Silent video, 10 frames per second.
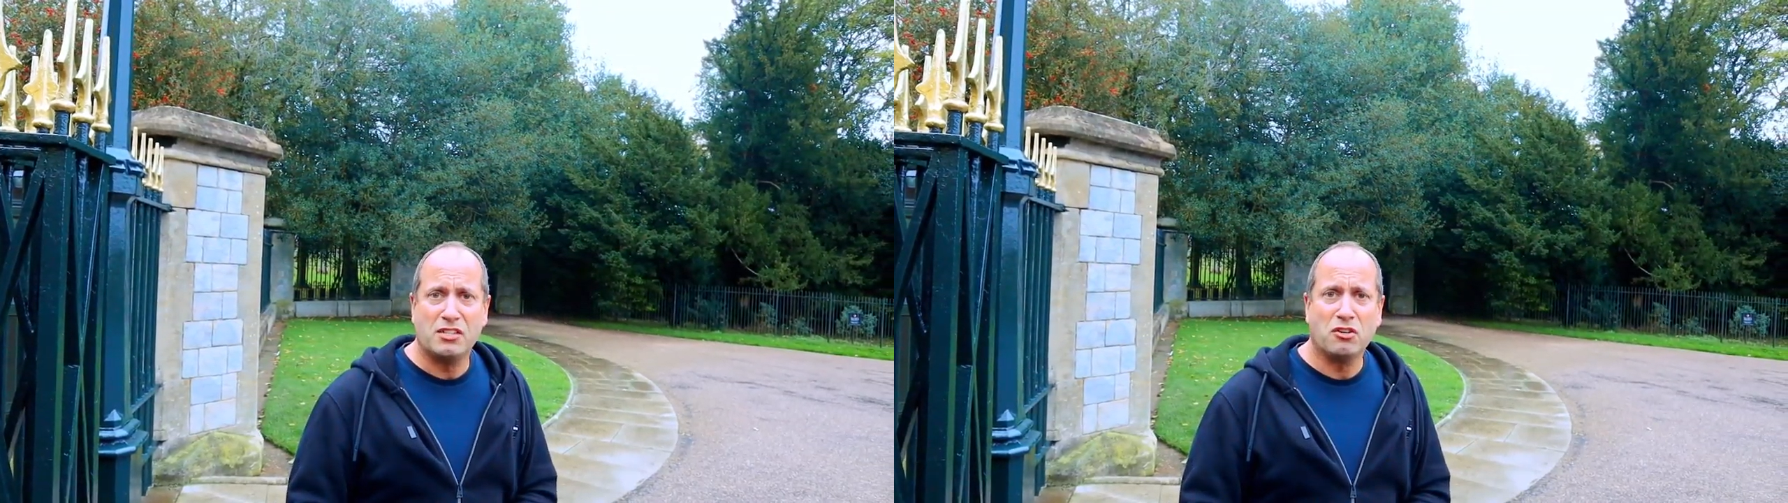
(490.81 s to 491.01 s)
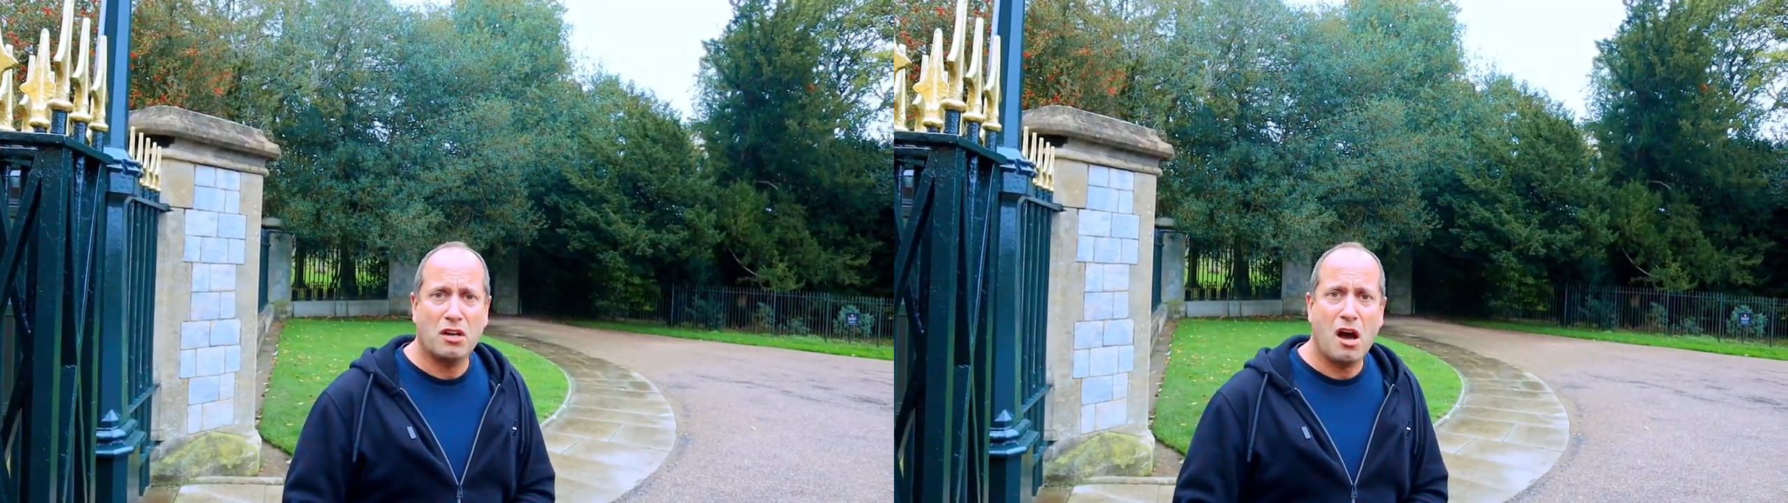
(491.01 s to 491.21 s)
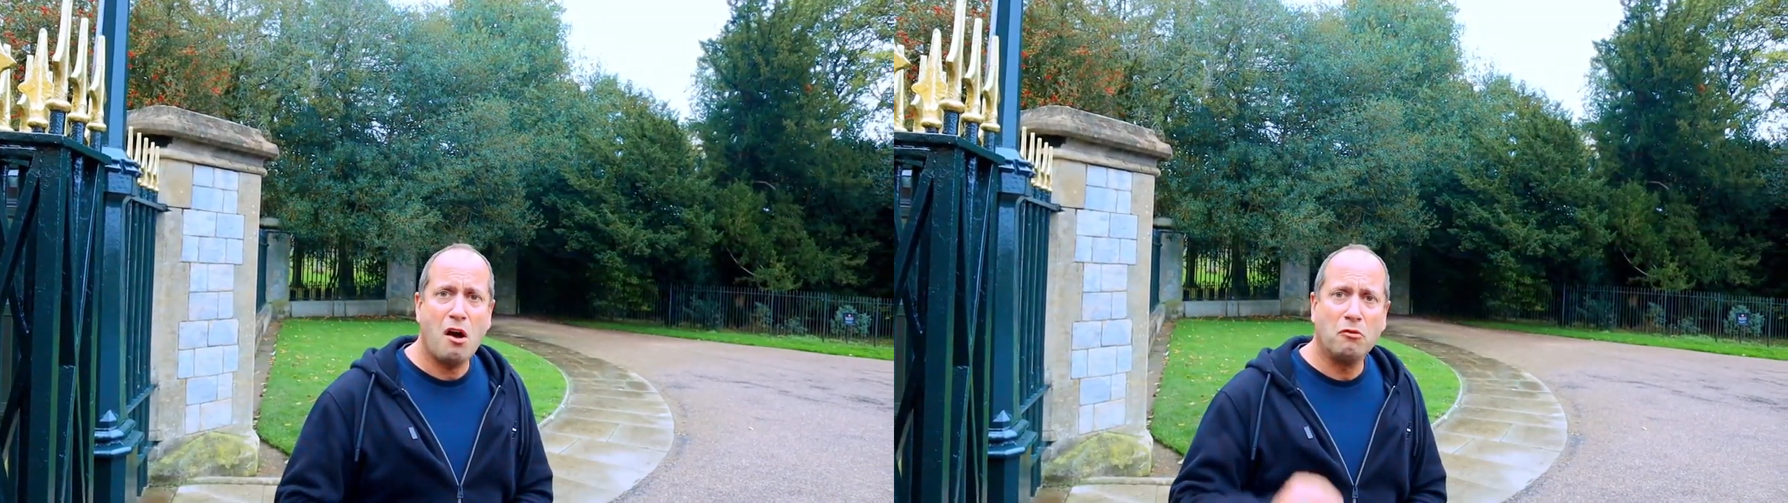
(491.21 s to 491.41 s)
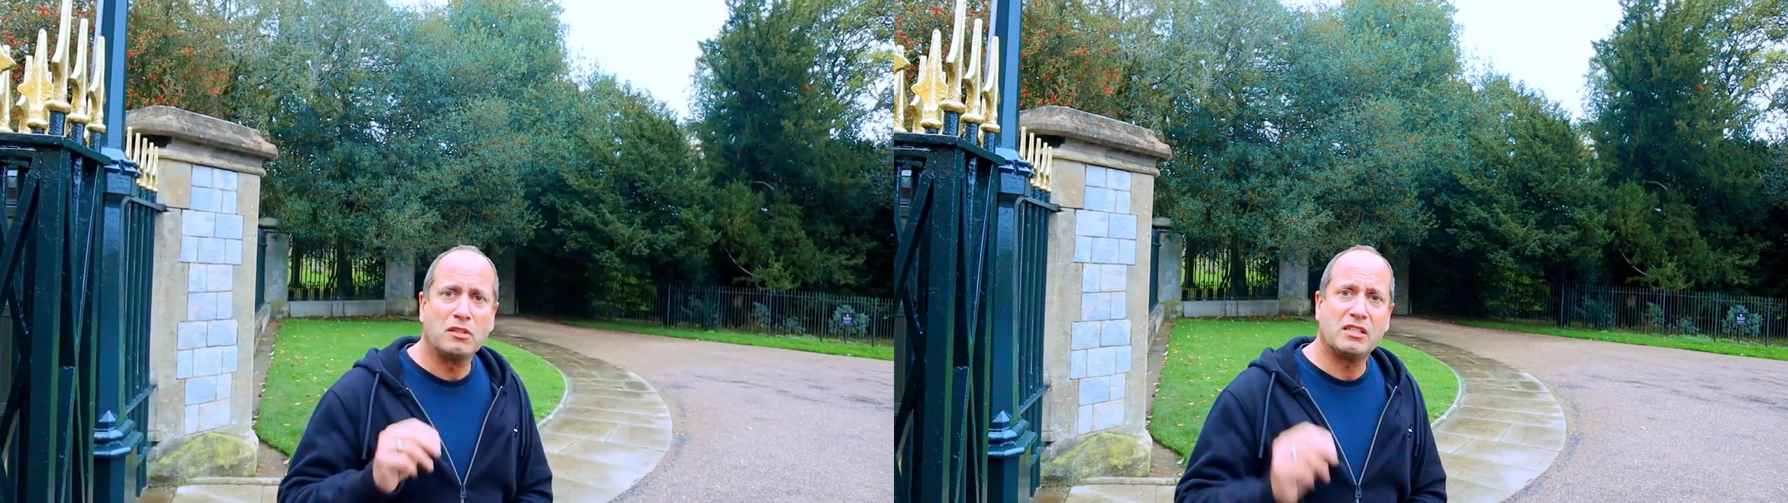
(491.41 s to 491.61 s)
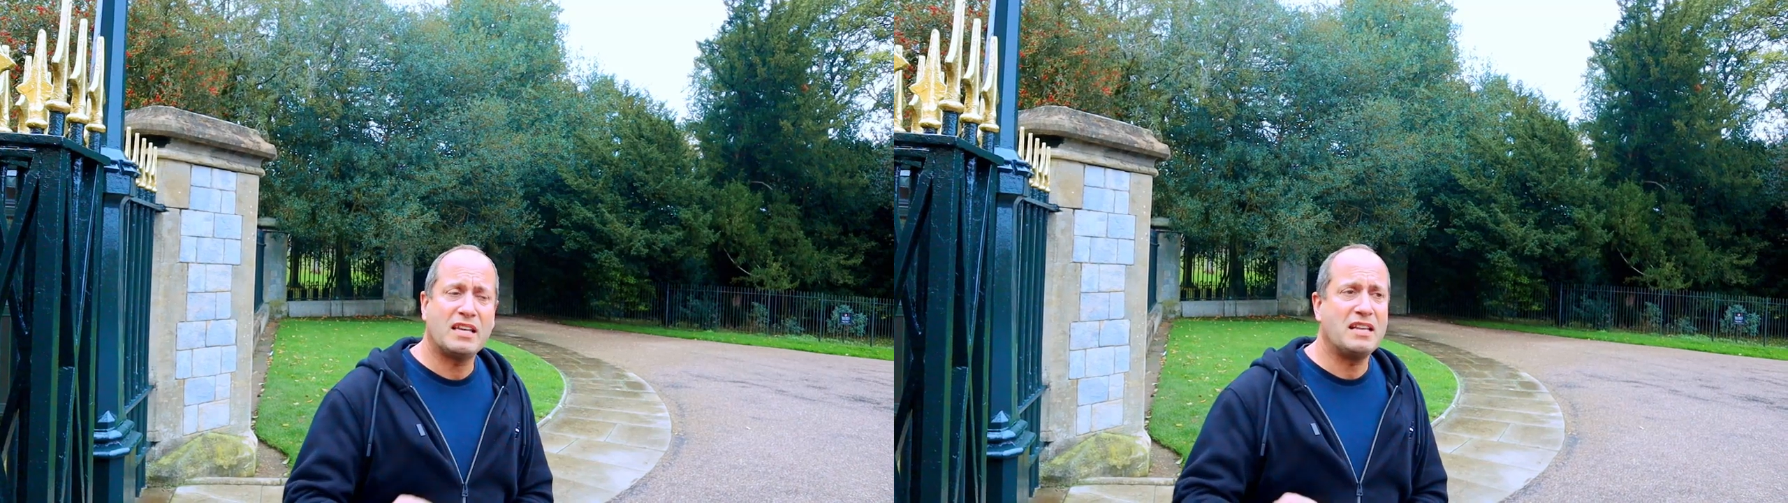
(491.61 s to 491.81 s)
He's not going to
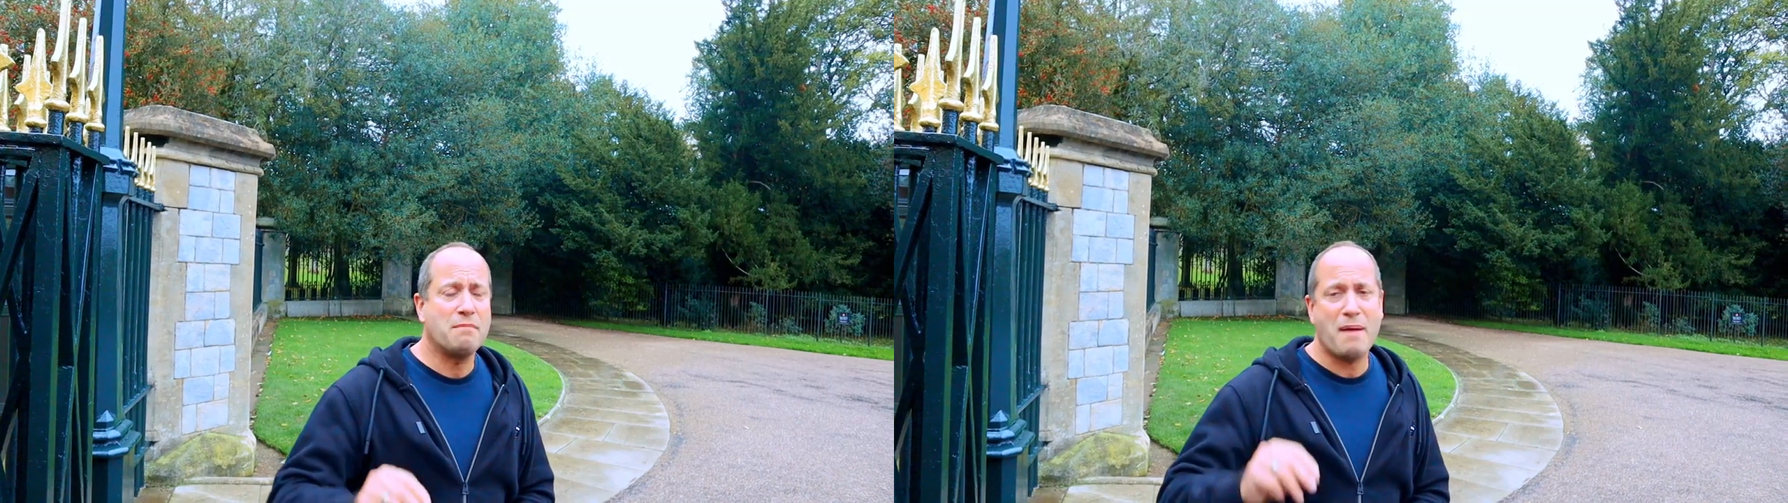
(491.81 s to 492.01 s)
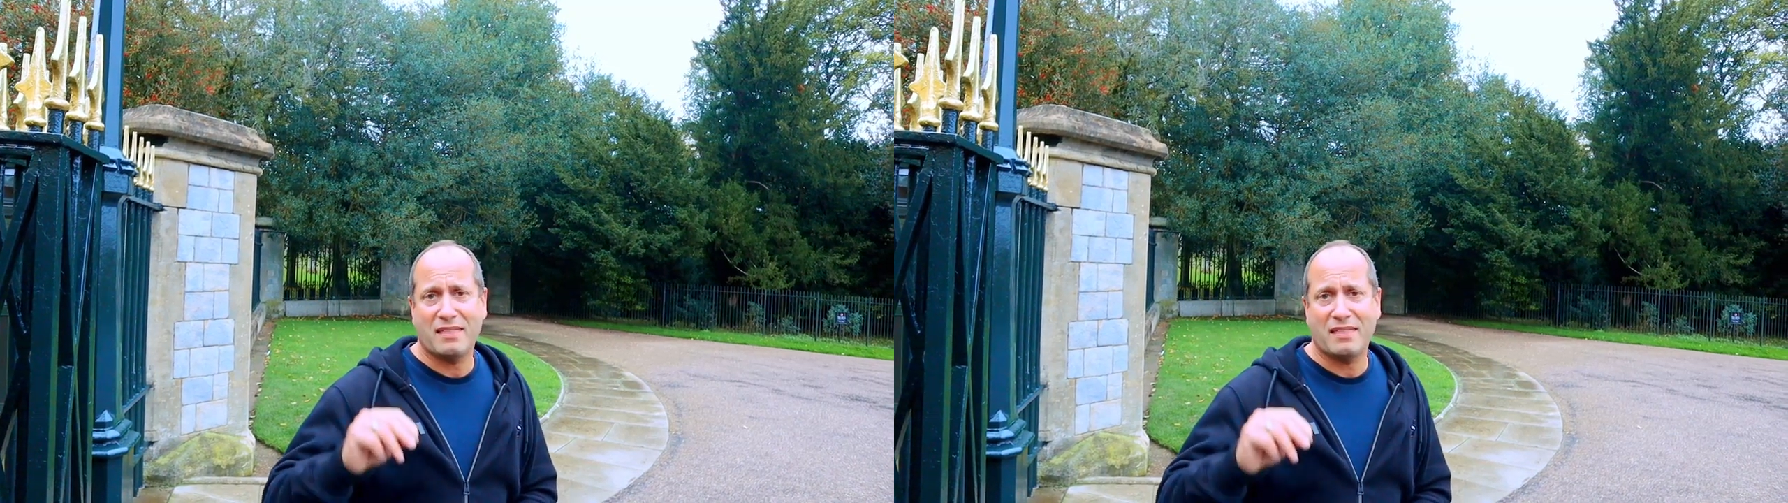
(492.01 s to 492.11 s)
hold the sin,